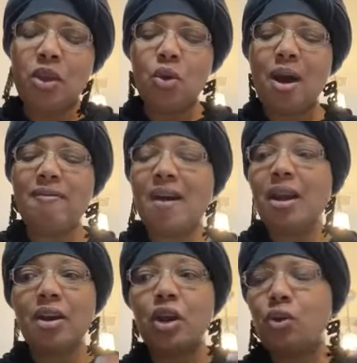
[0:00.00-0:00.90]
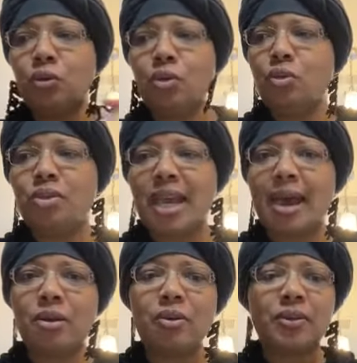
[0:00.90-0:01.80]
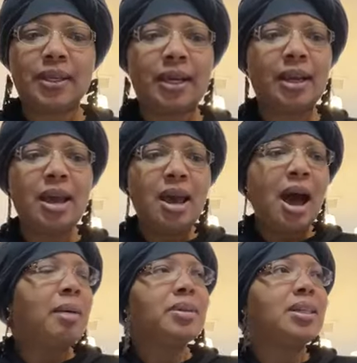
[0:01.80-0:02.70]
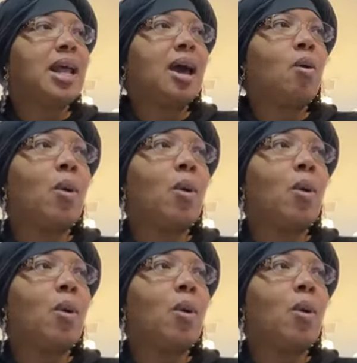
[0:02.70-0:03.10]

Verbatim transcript: You know, I follow their YouTube channels and I'm just like,